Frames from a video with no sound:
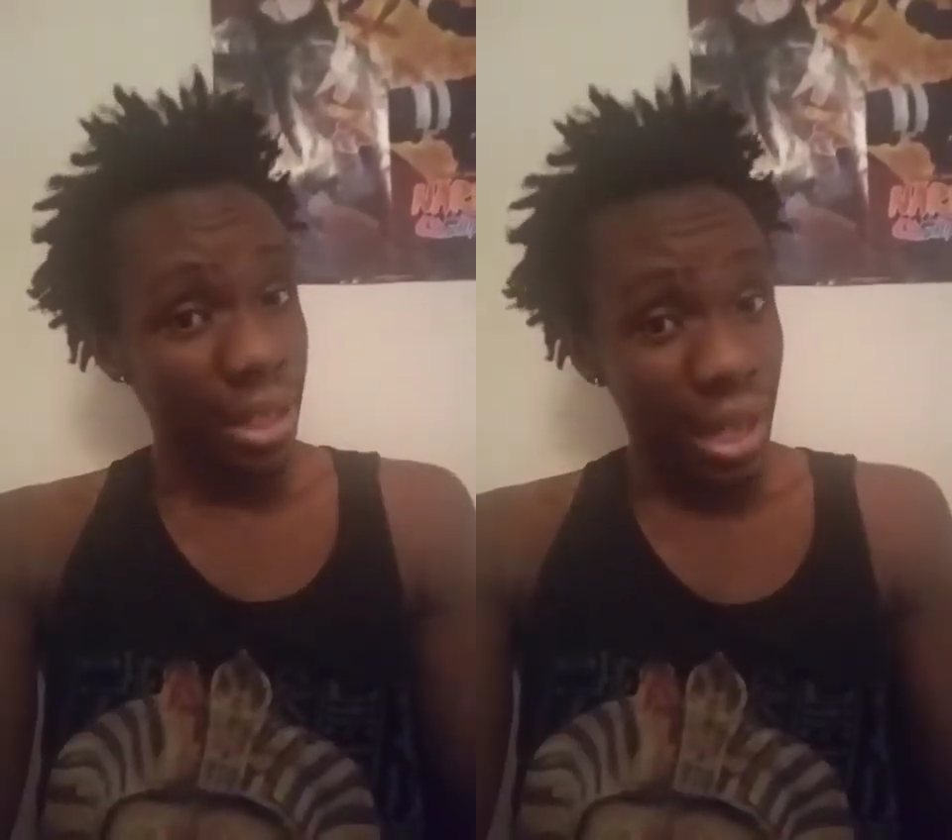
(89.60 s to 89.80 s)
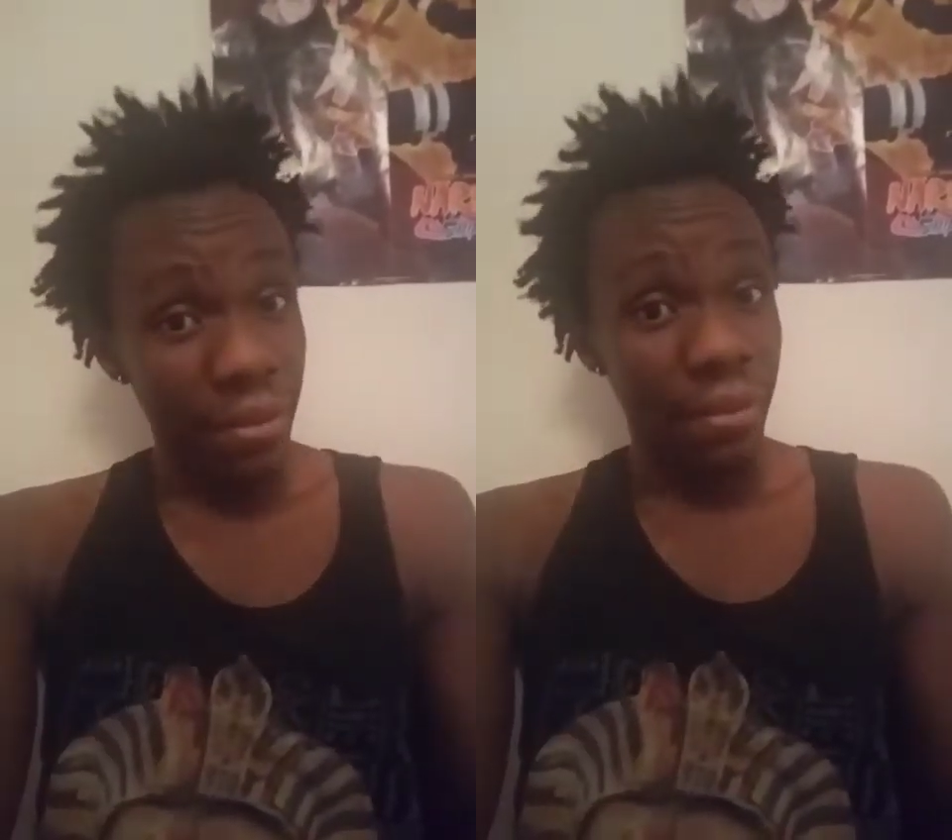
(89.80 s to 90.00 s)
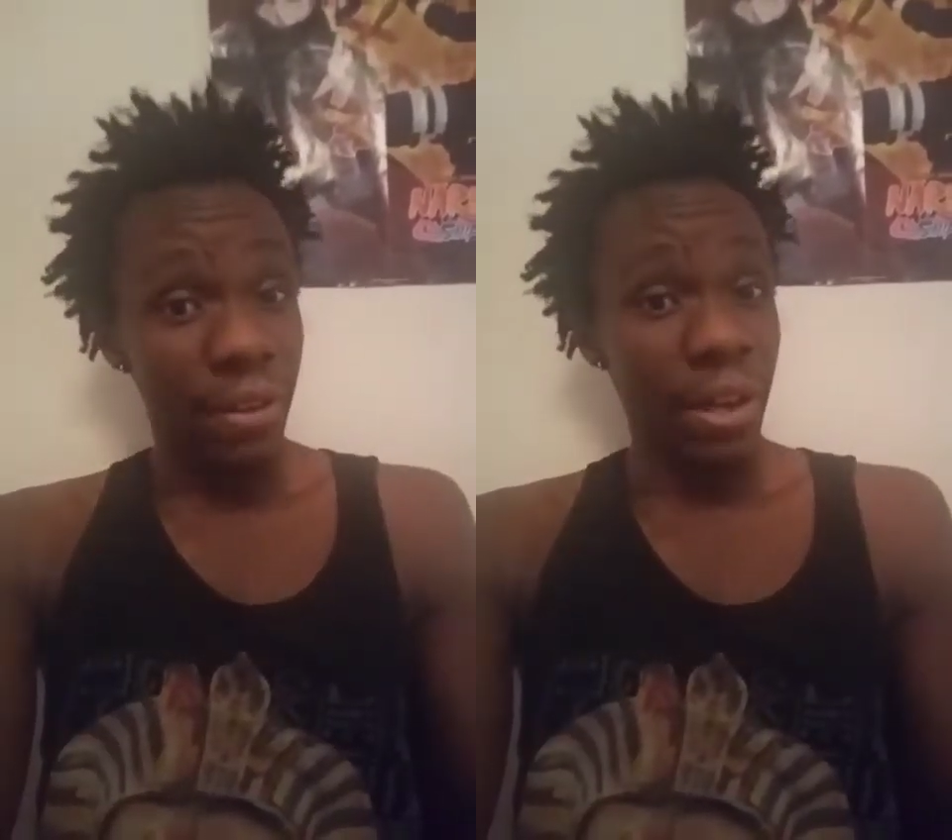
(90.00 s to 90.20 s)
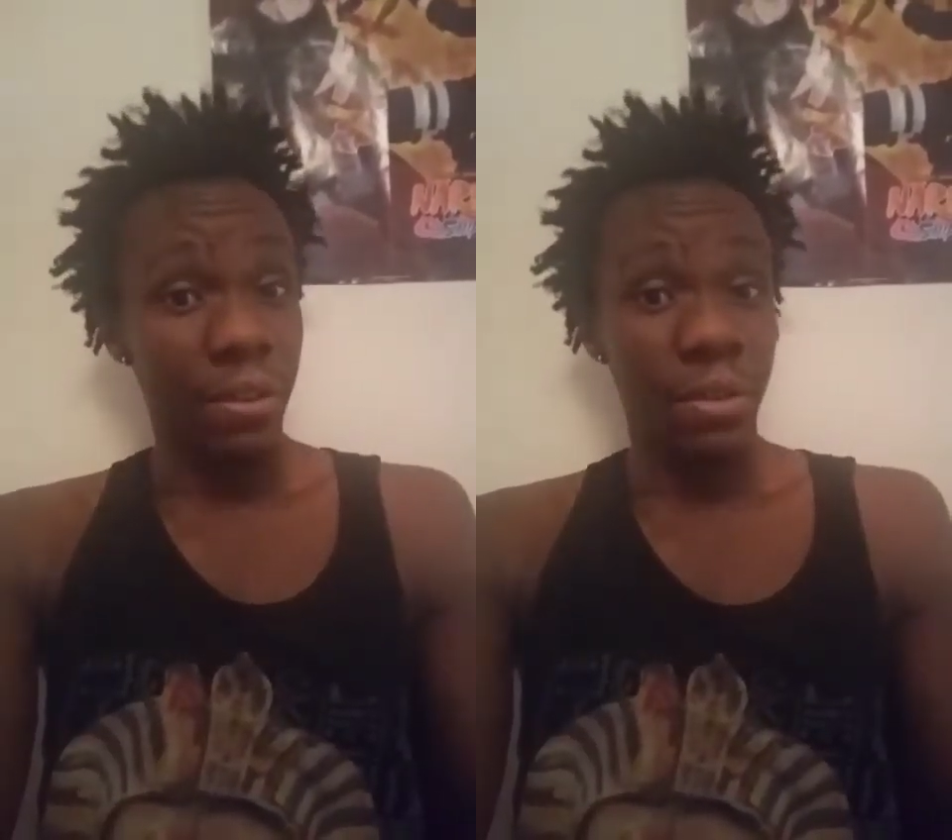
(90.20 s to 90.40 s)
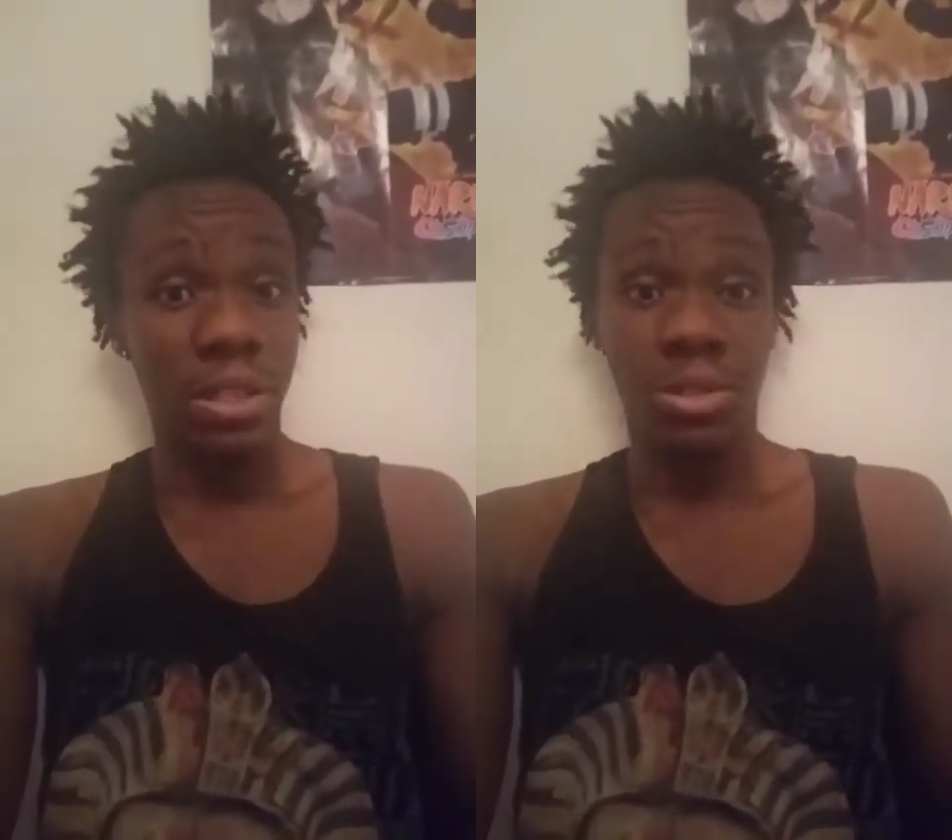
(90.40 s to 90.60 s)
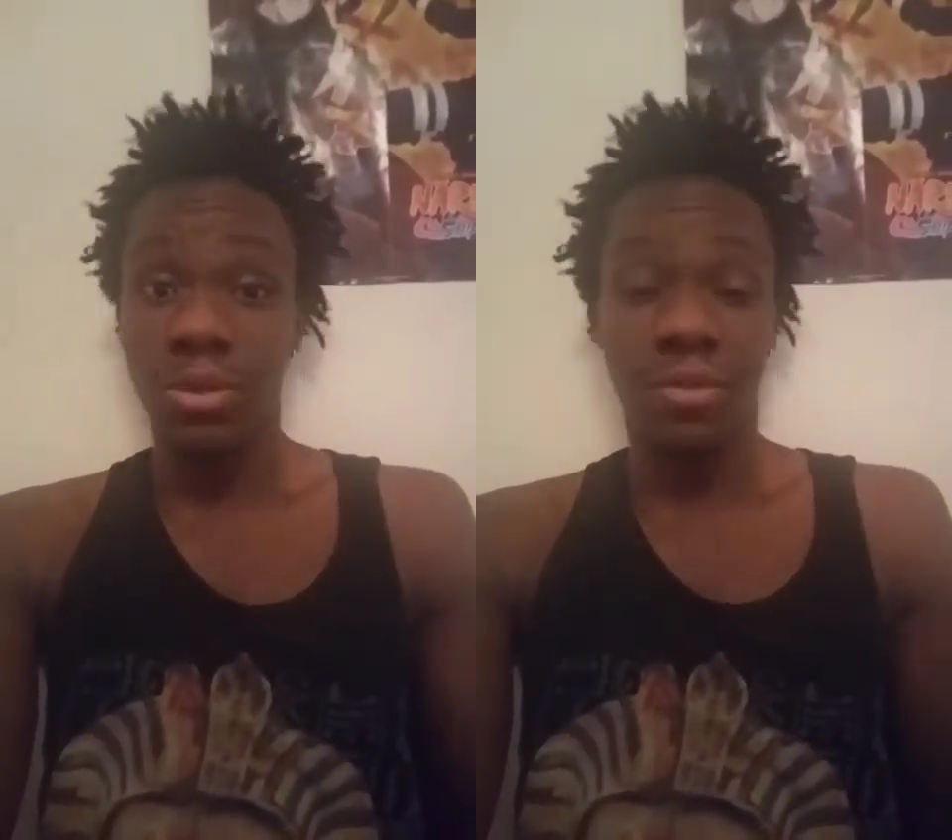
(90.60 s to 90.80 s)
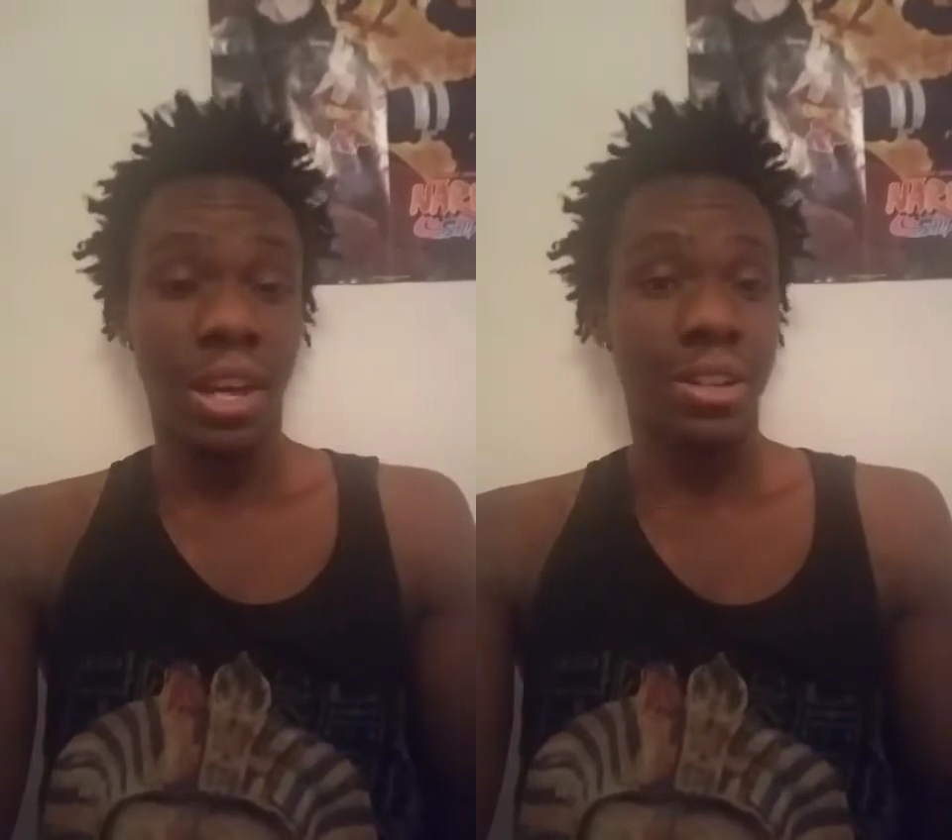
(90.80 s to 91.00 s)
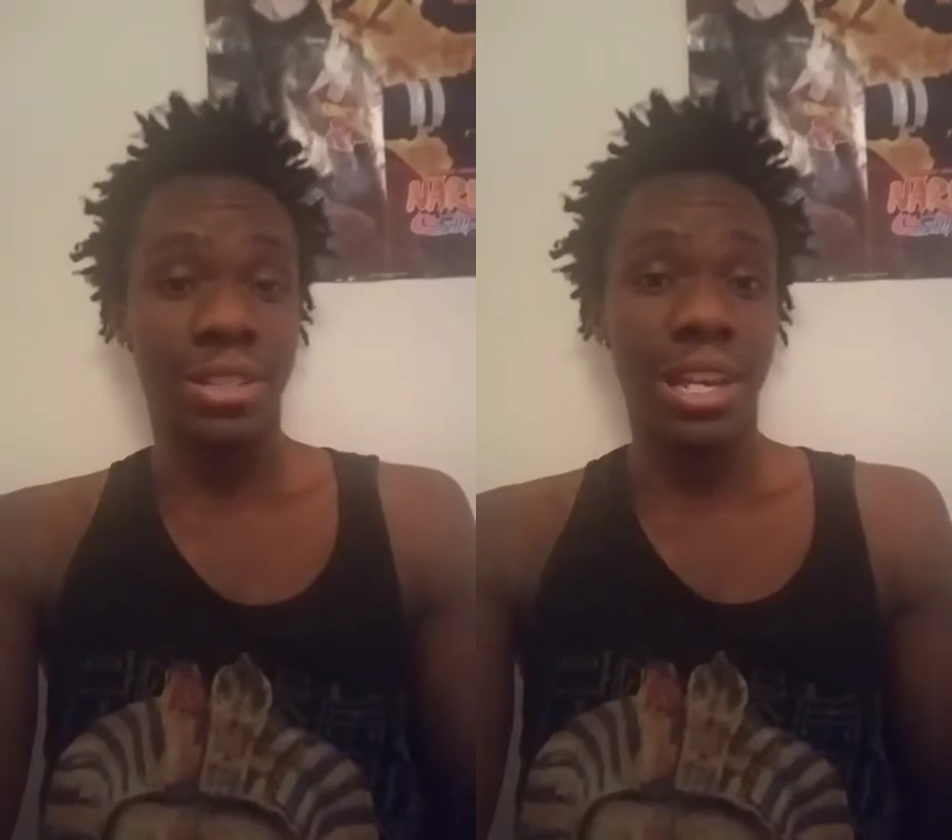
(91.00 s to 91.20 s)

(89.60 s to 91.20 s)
given fairy, Fairy